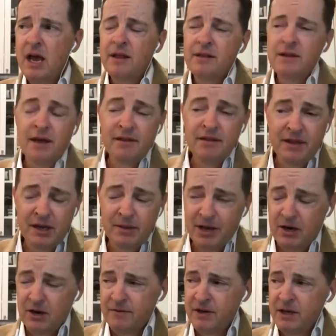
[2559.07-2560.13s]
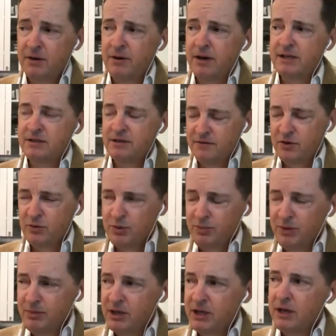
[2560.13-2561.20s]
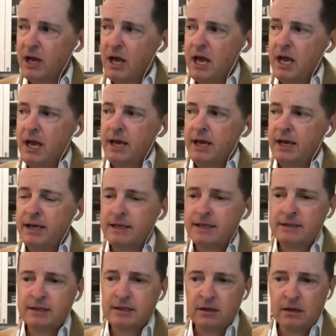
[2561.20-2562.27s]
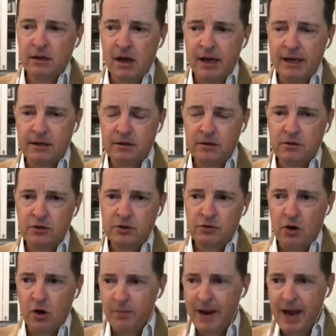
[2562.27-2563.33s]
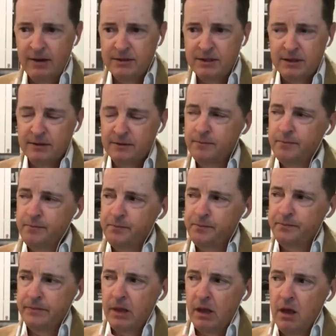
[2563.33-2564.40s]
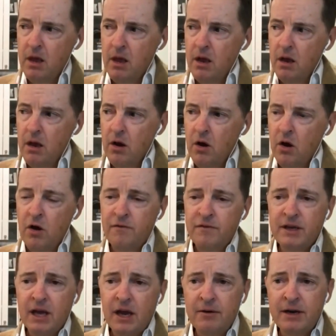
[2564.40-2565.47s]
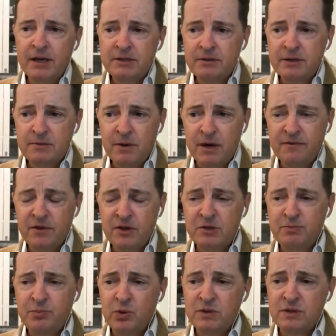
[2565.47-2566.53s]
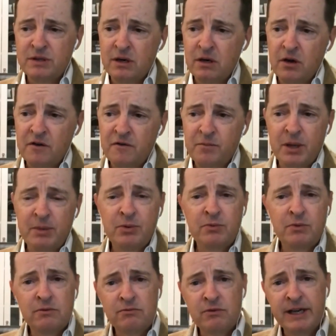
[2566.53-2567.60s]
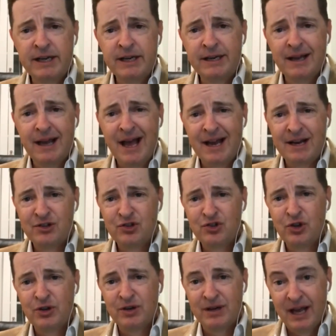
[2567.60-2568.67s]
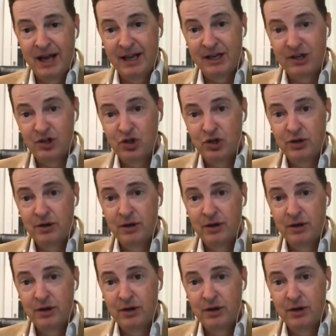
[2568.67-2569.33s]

The other thing about Hover Car Racer, if you'll permit me, is like Troll Mountain, Hover Car Racer is one of those books that a lot of people will read at a certain age.